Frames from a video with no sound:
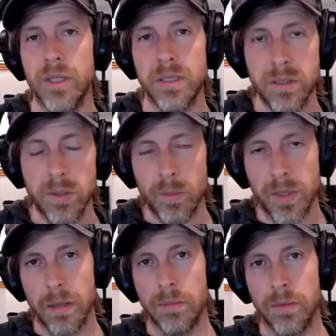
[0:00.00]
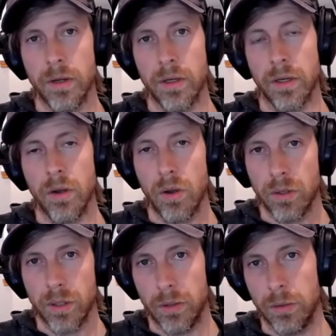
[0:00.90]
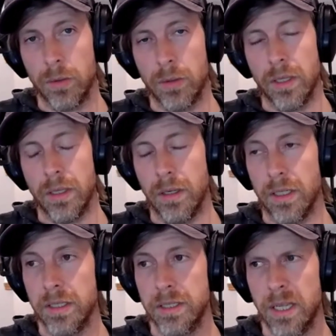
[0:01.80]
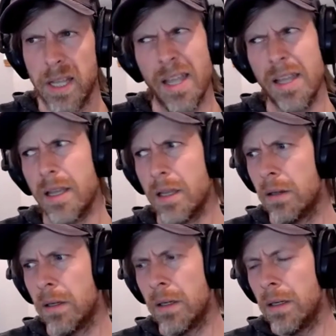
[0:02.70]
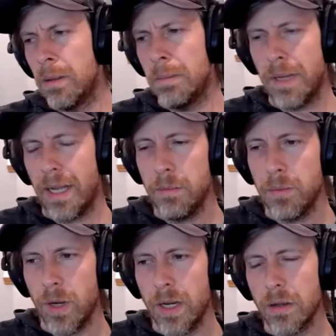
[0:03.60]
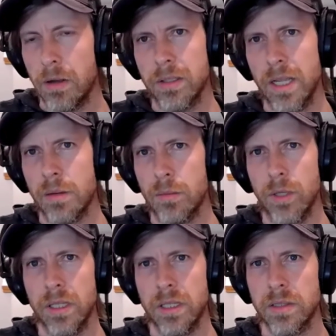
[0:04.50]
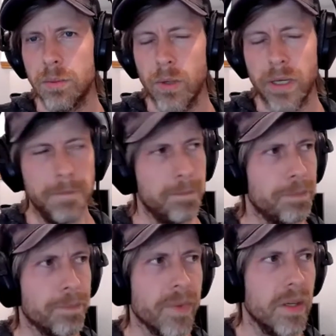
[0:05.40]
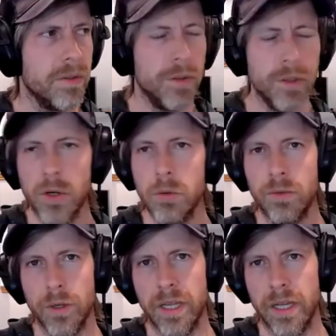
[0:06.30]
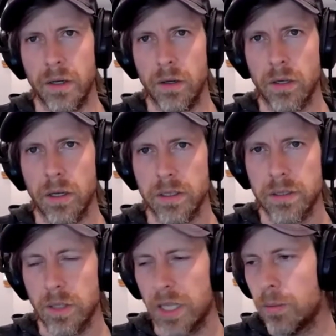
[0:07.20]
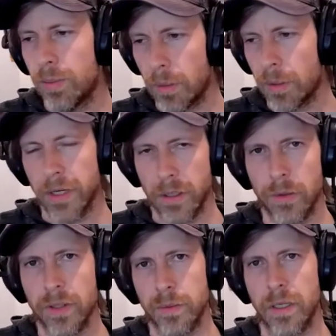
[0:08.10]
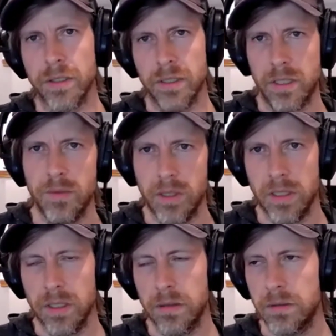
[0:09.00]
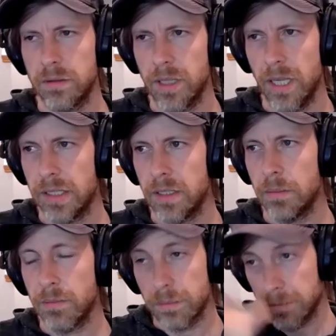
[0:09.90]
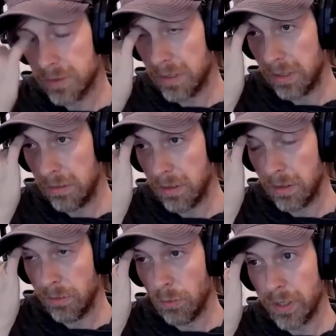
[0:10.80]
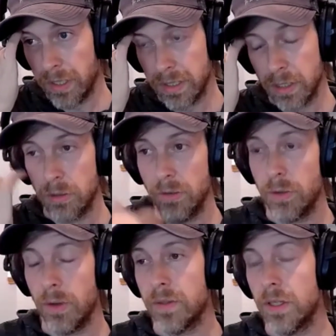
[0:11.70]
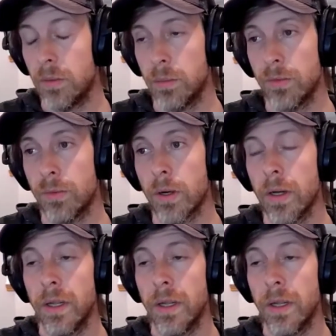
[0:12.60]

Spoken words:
it's at 2 p.m., they're going to call you and they're going to say, hey, I've been waiting all day. I'm really disappointed. So you want to avoid that at all costs. So a lot of you probably already know this, but I'll just give you the heads up so that you can avoid this issue if you haven't dealt with it before.